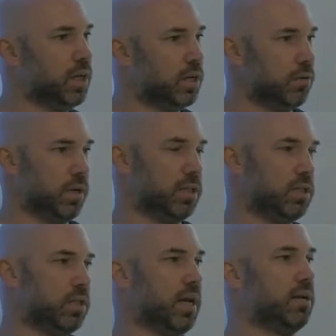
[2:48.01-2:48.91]
you had a
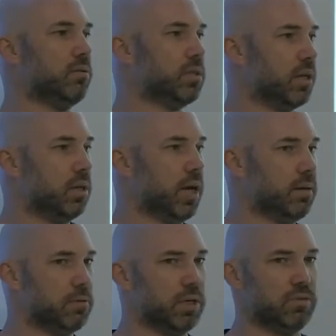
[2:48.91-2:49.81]
standard set of
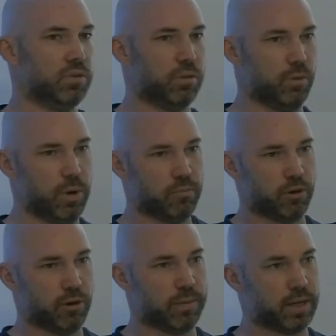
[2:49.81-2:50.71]
libraries for doing web
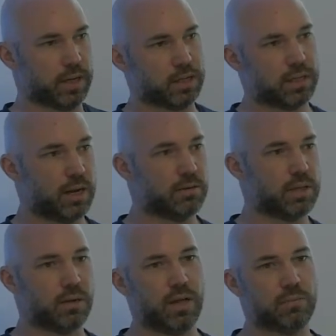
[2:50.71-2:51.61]
programming and a standard set
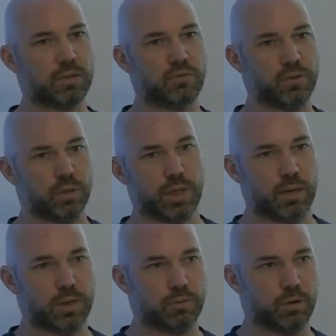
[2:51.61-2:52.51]
of libraries for doing
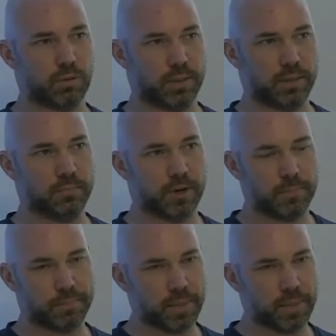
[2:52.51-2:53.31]
database programming, right?